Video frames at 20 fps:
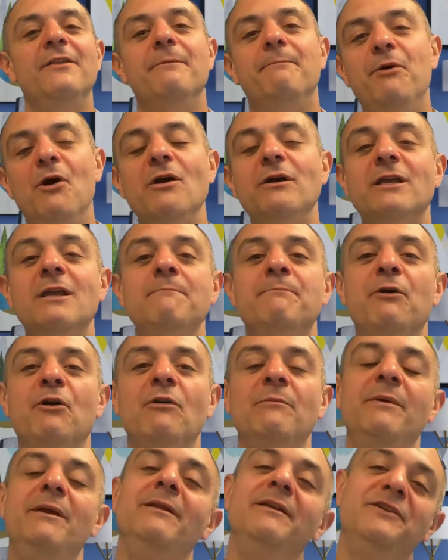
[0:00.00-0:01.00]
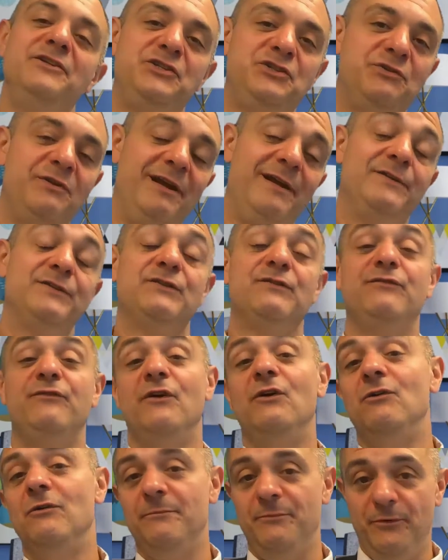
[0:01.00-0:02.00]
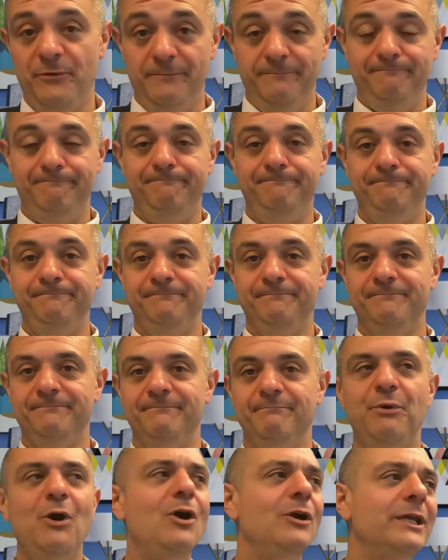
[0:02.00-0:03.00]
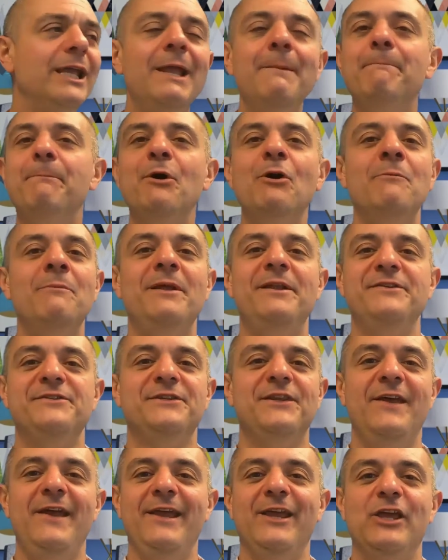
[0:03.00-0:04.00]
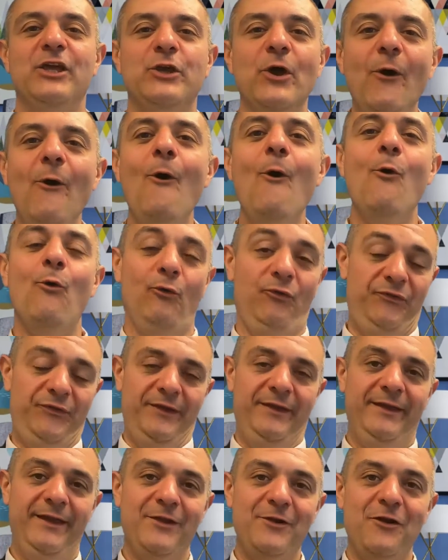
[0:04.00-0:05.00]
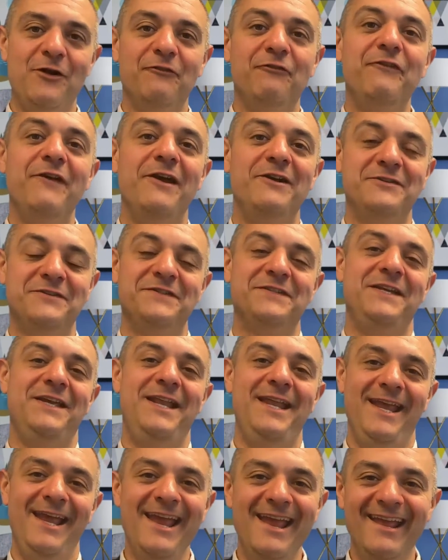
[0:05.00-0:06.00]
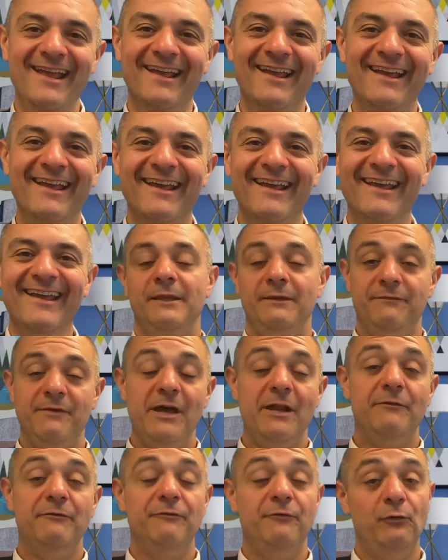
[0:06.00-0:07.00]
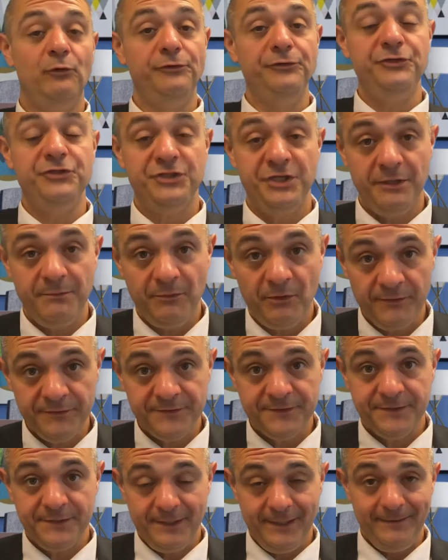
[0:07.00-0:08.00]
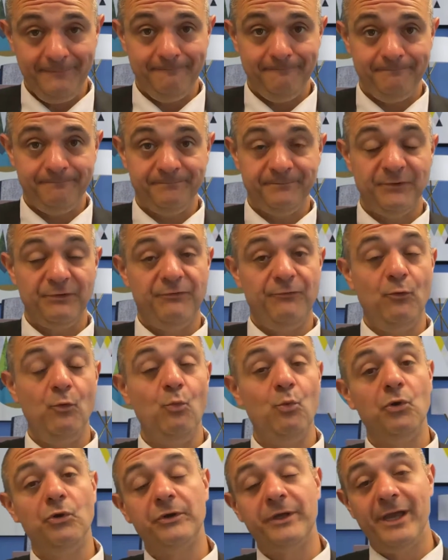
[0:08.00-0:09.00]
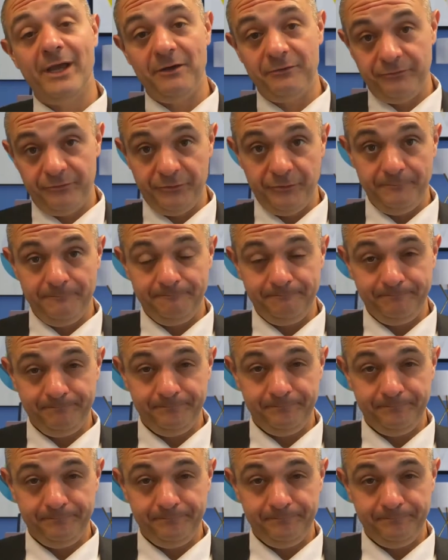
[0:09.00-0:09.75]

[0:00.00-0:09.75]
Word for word: The parking permit is transferable. Parking permit is like gold in our fair city. They've got a full gym on site, full workout room,